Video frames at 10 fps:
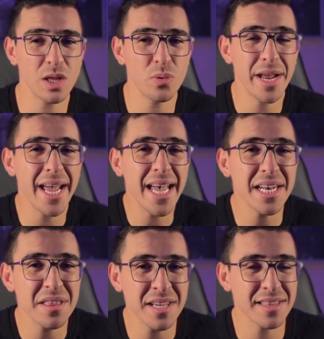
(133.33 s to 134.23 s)
down
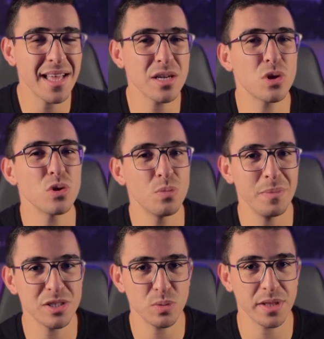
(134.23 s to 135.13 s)
anything that could
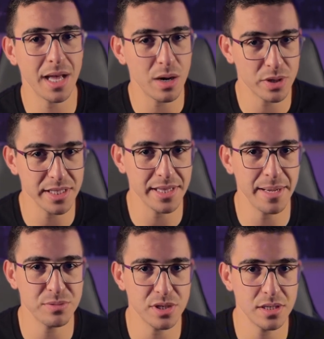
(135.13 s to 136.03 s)
mess with our
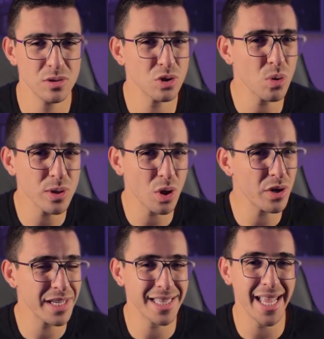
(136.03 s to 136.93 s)
adapter. So we don't
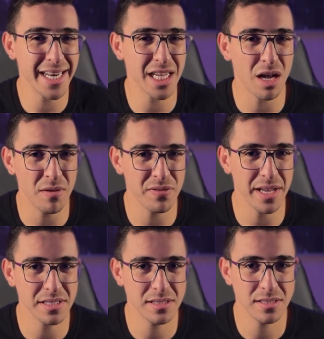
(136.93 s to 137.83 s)
need any
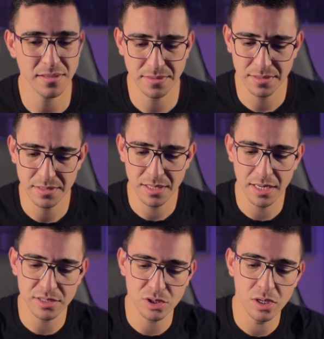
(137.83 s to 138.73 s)
conflict.
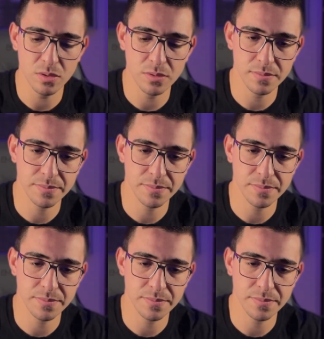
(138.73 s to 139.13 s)
Let's go.